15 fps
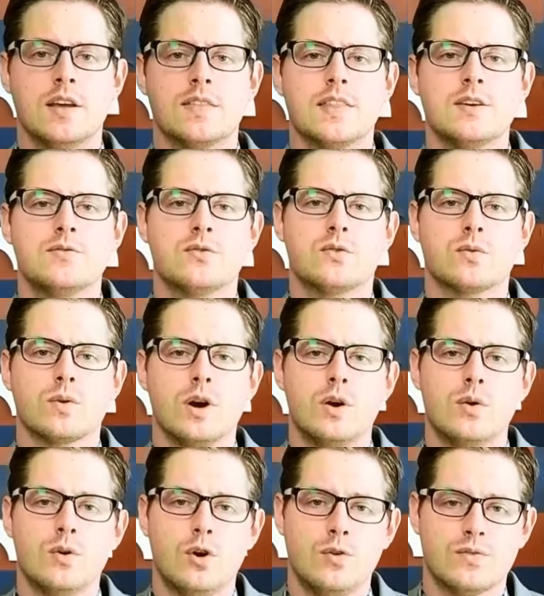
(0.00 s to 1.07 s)
They've
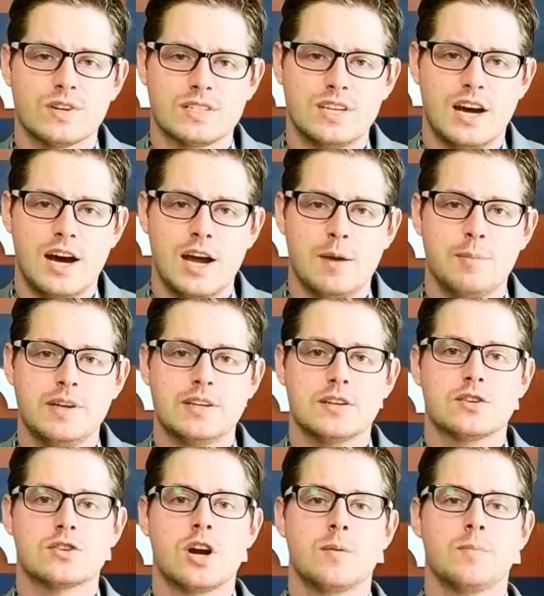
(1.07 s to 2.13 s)
grown over time into
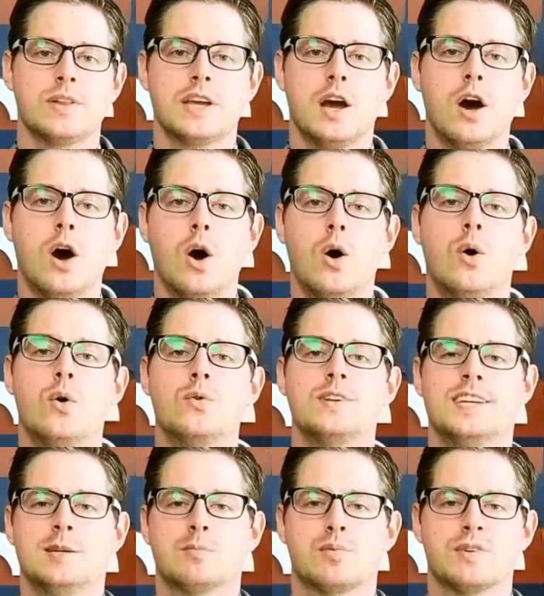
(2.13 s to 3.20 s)
sharply honed
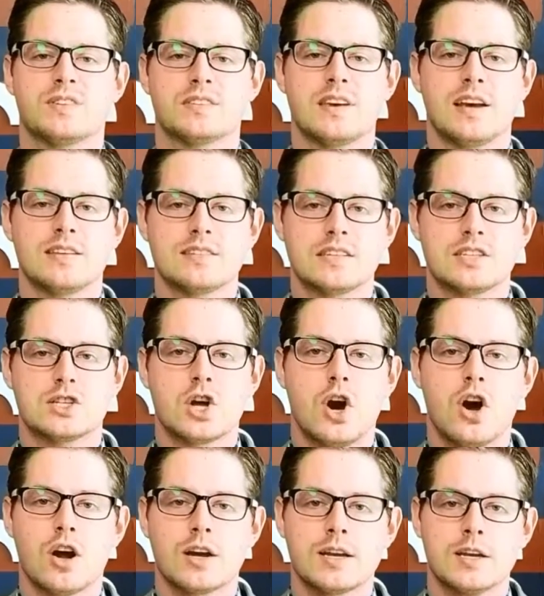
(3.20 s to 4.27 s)
and precisely
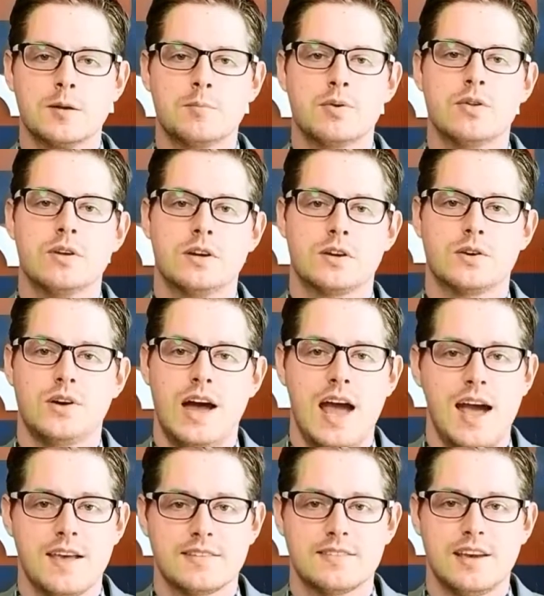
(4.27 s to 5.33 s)
targeted political
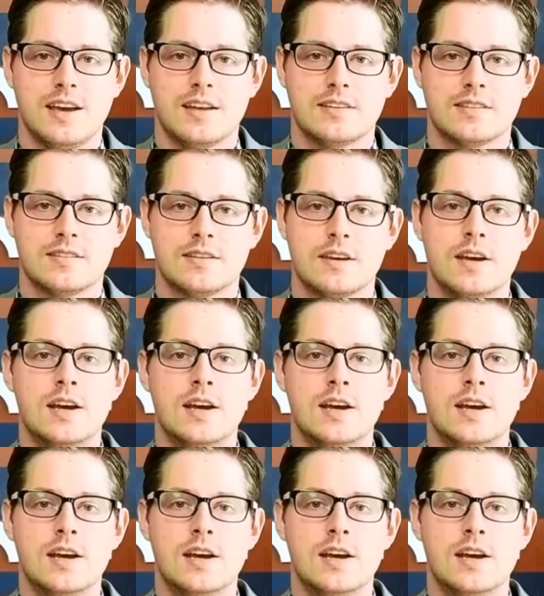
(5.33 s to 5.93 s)
assets.